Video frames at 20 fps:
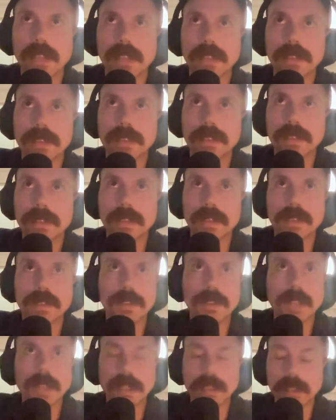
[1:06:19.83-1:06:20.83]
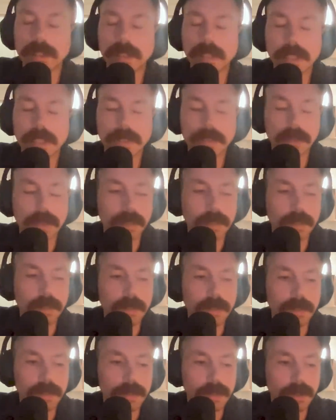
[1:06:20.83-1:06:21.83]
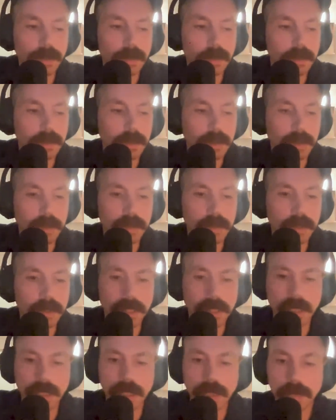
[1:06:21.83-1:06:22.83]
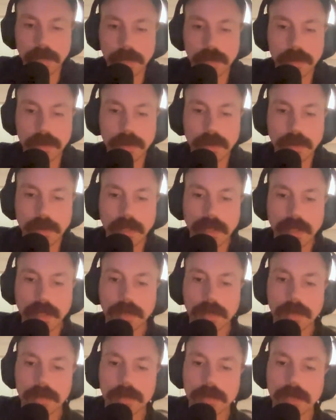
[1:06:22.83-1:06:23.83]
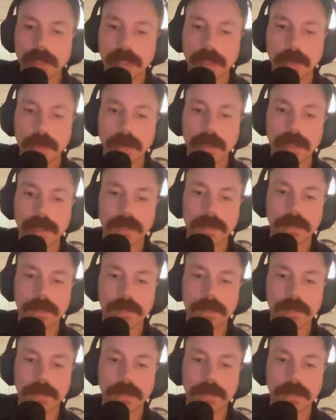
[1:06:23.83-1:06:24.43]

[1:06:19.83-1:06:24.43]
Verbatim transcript: It's it's not going to last forever, so you know you're going to get through it somehow, either way.